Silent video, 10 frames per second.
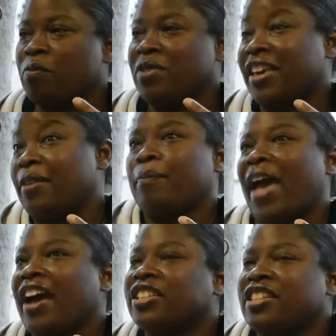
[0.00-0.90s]
get
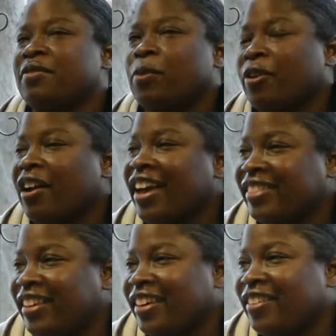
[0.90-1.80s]
back to where I
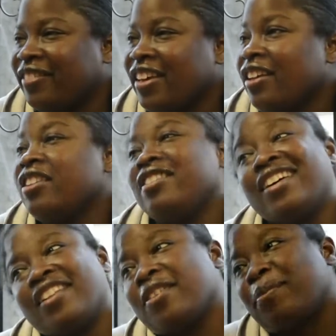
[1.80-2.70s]
live, none
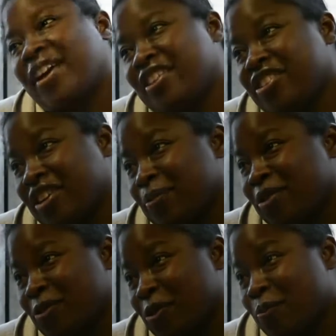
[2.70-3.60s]
of the bike shops
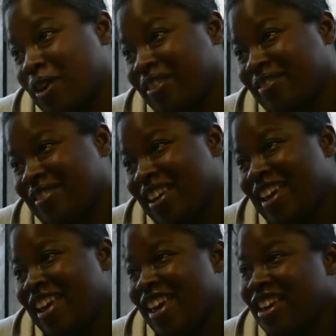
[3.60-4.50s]
are open.
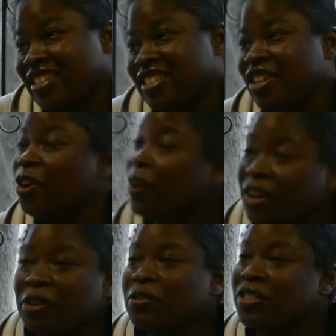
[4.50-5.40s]
And she said, oh, I
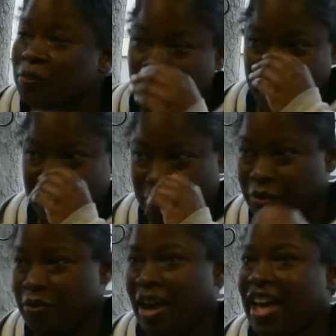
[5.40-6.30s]
know someone
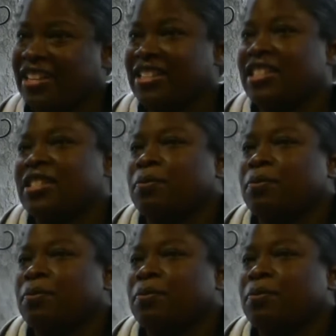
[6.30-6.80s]
who has this